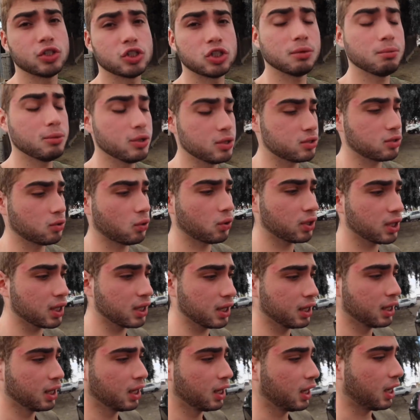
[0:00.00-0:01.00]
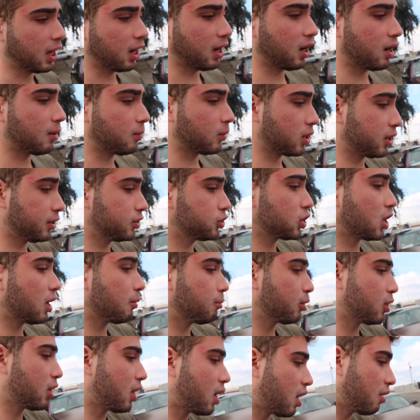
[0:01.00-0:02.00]
should be sorted. Um, we're gonna
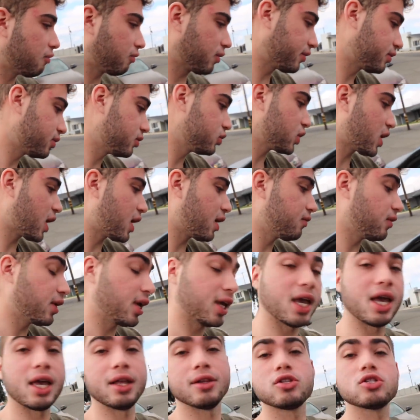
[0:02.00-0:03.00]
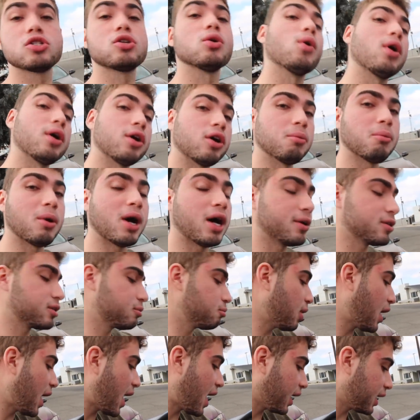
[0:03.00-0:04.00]
drop it off. We have to drive again 200 miles
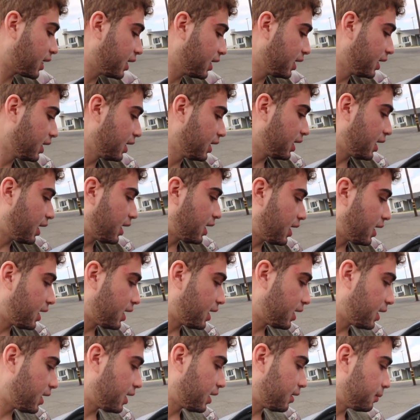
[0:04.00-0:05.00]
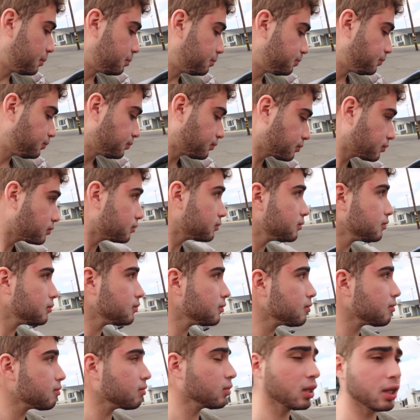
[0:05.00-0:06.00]
back. Uh,
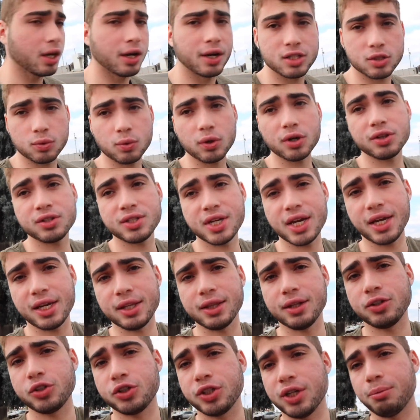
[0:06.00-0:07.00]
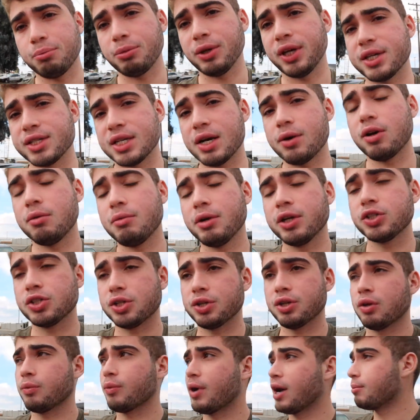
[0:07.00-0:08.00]
it's worth taking the trip because I want to make
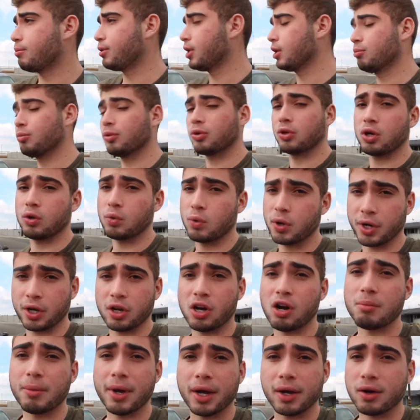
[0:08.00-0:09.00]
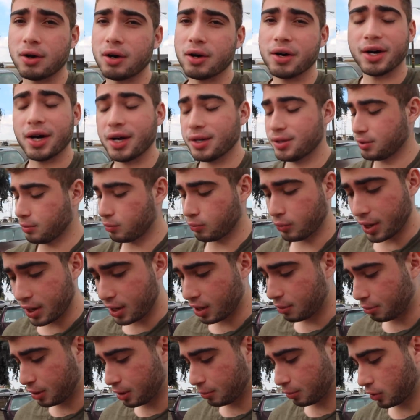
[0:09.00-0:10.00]
sure the right people are working on my car, not some
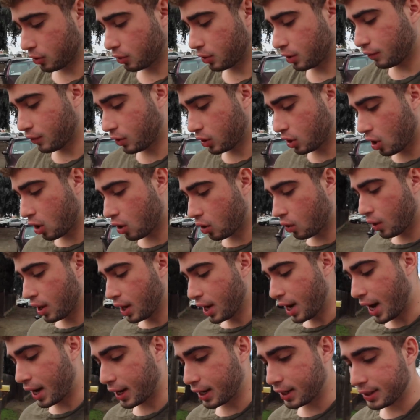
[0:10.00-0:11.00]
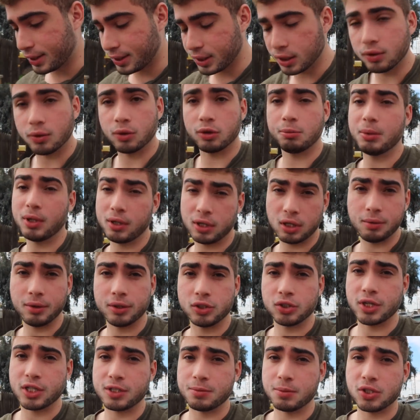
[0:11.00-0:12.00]
random people that don't even know how to deal with BMW
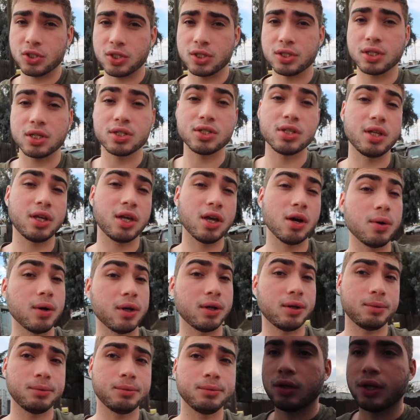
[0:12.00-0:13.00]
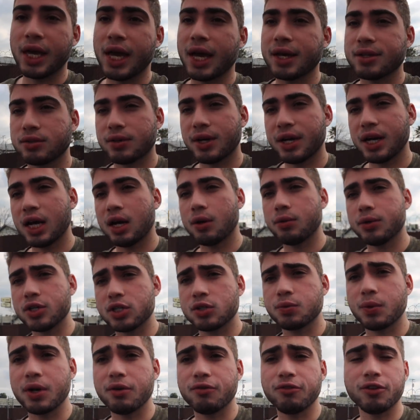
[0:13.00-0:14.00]
transmissions because of the coding. Yeah, so right now we're
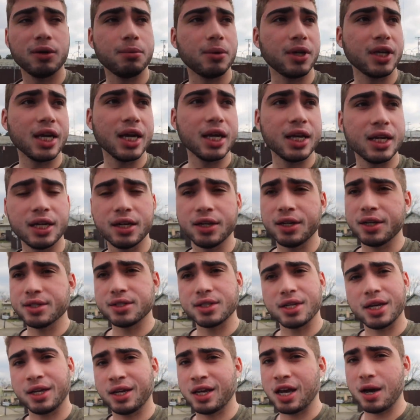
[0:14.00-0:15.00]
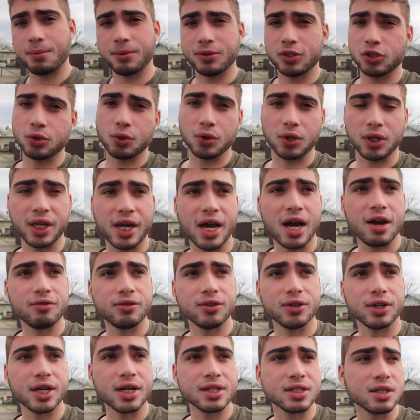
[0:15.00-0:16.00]
just waiting for him to get here. He's like coming shortly
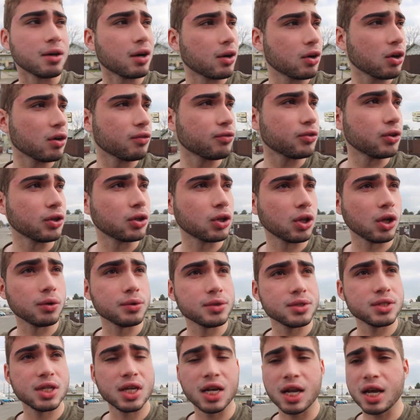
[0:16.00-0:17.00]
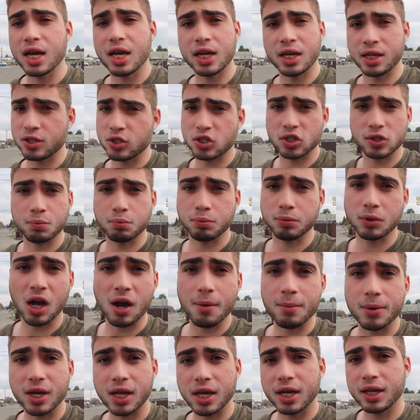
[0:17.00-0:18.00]
after us. I don't know if they're closed today and he's just
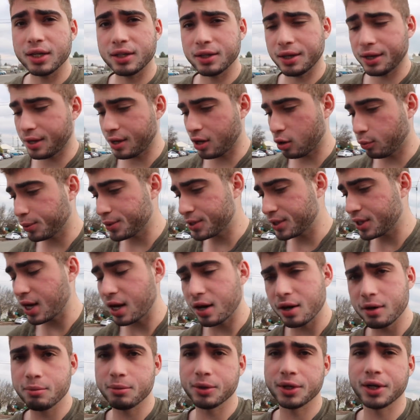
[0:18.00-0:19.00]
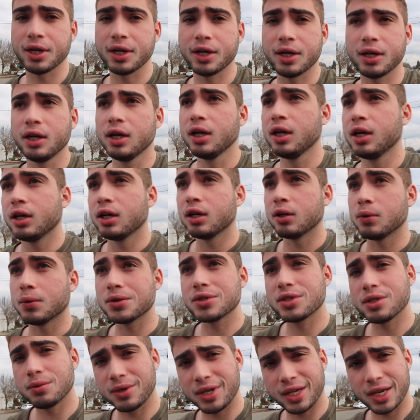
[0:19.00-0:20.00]
coming in to help us out, but uh, we'll
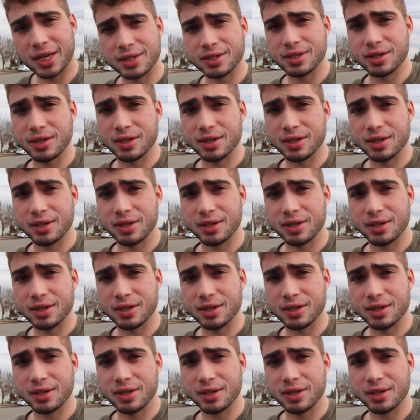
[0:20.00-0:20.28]
see when he gets